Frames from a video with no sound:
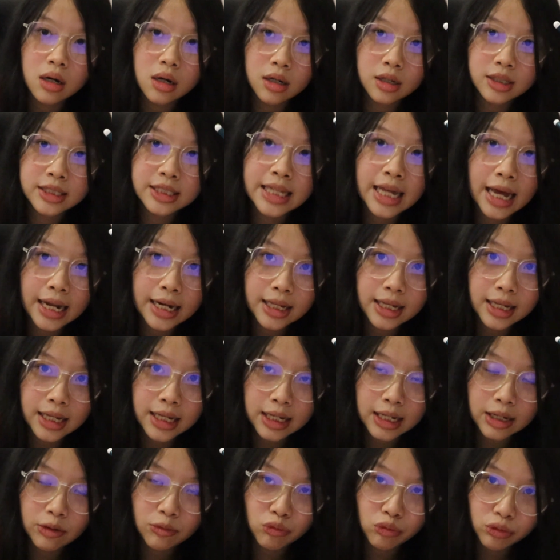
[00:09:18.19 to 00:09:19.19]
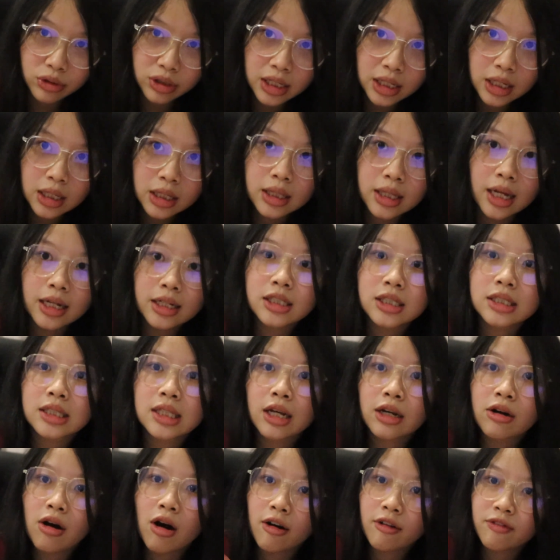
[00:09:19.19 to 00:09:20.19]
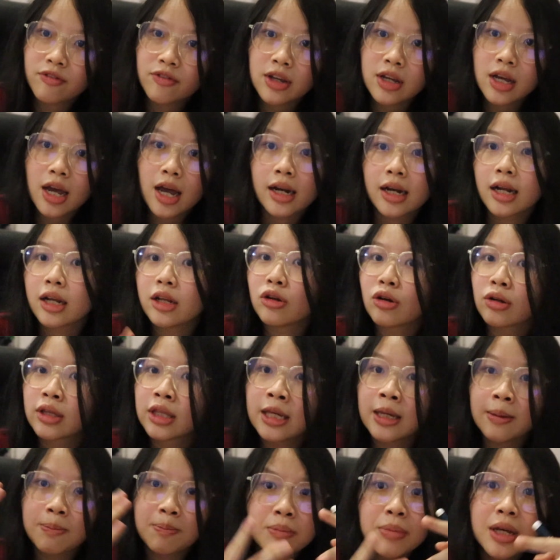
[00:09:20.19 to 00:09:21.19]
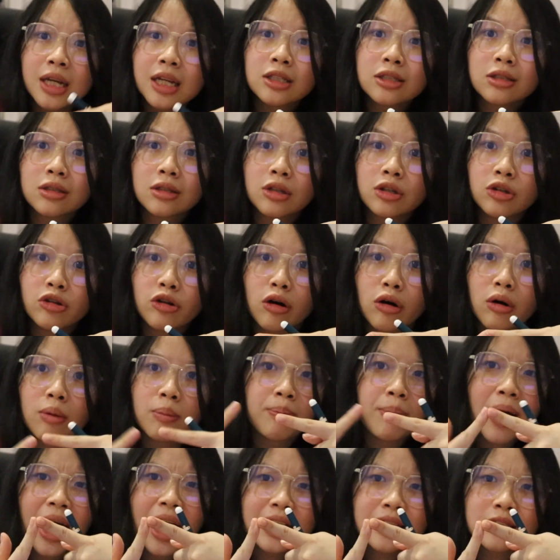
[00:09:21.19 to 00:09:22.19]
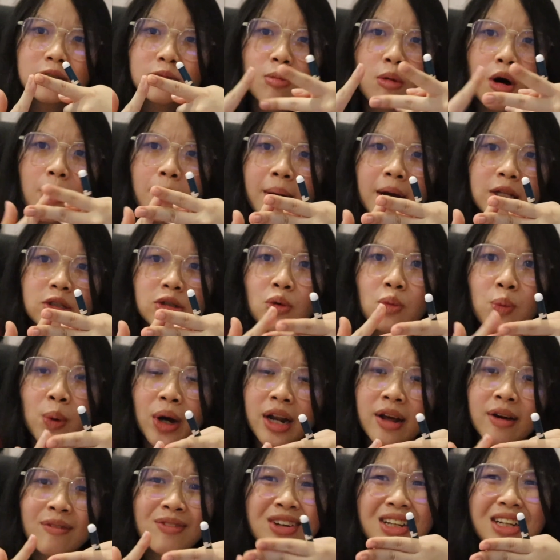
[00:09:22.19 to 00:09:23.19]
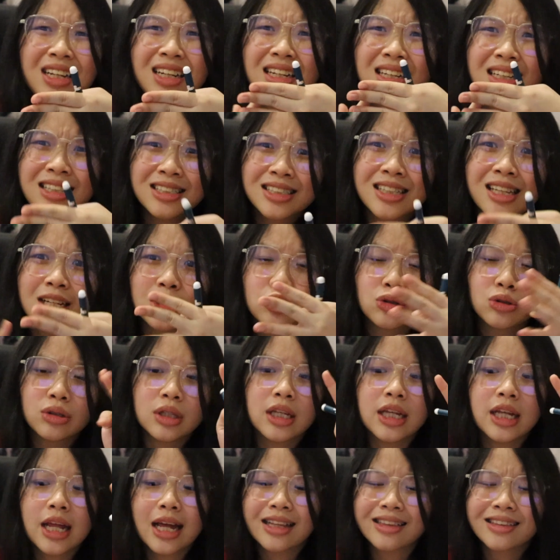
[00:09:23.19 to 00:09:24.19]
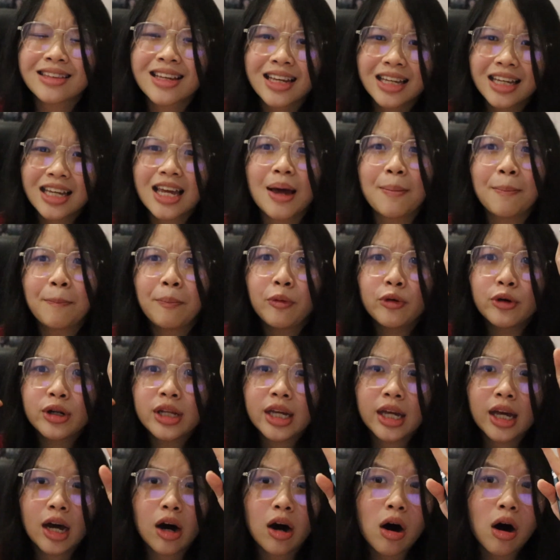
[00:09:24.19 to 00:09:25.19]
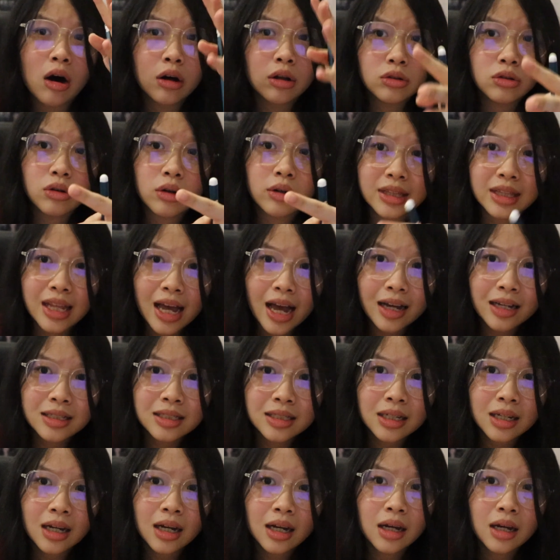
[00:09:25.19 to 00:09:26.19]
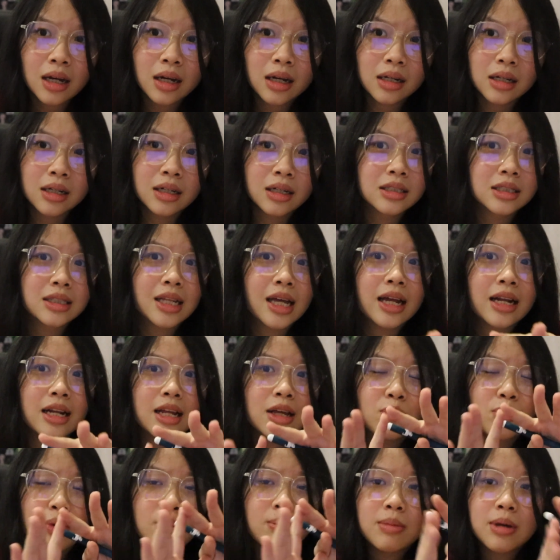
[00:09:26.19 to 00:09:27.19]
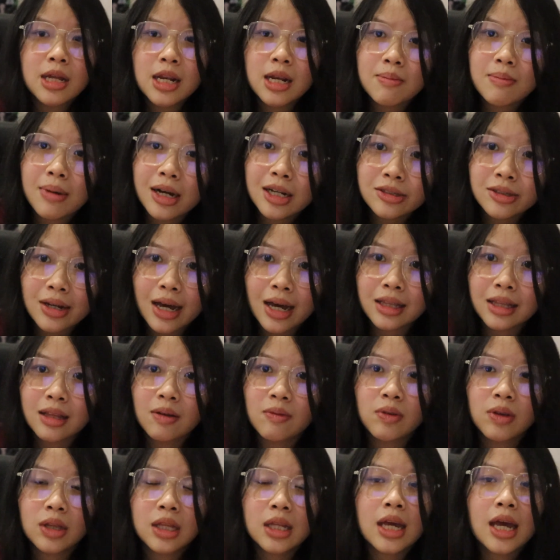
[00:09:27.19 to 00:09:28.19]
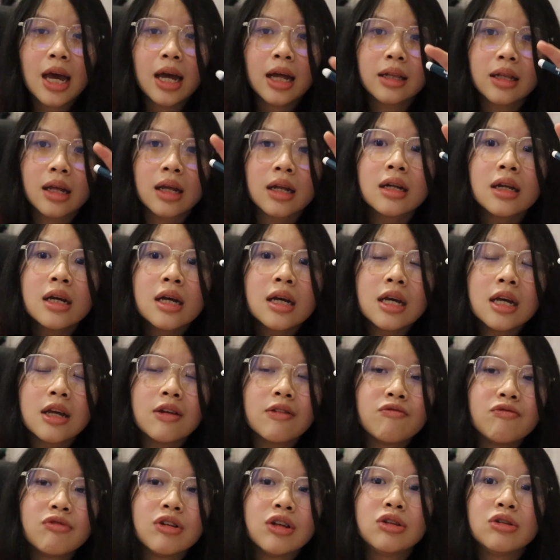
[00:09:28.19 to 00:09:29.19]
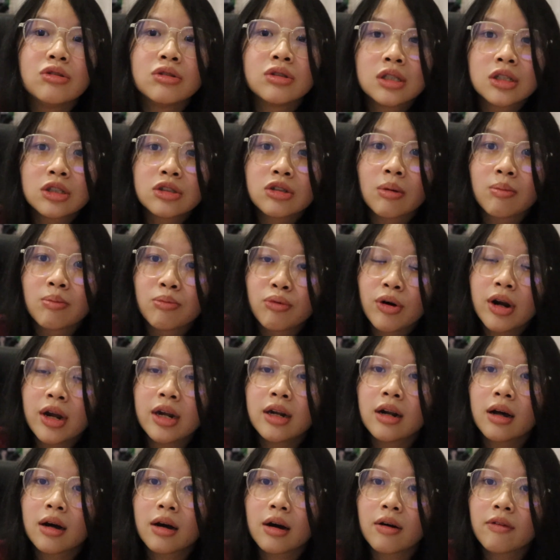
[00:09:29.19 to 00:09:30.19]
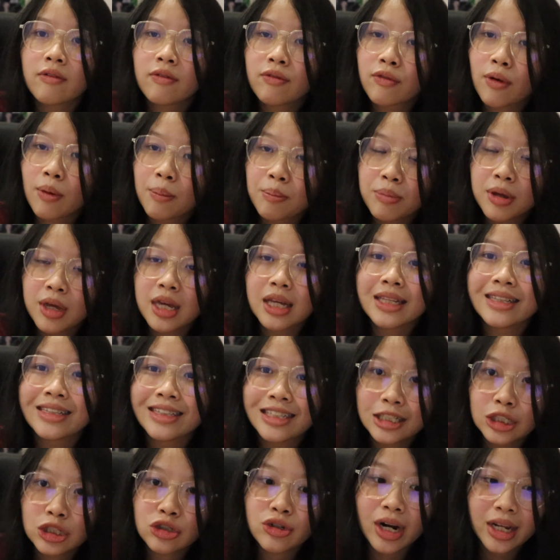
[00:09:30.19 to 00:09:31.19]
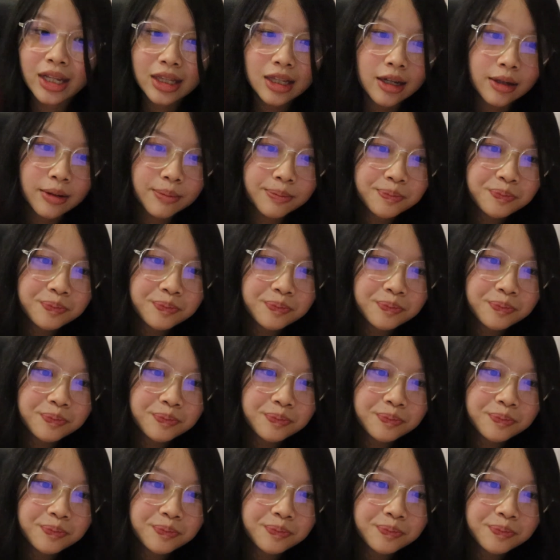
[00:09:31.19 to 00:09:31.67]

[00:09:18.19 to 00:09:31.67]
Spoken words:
study routine, then just take coffee, and then your tidbits, your bites, small bites, or whatever it is that you need, and take it and put it on your desk. Because then it will minimize your activity and then it reduces your brain from being distracted.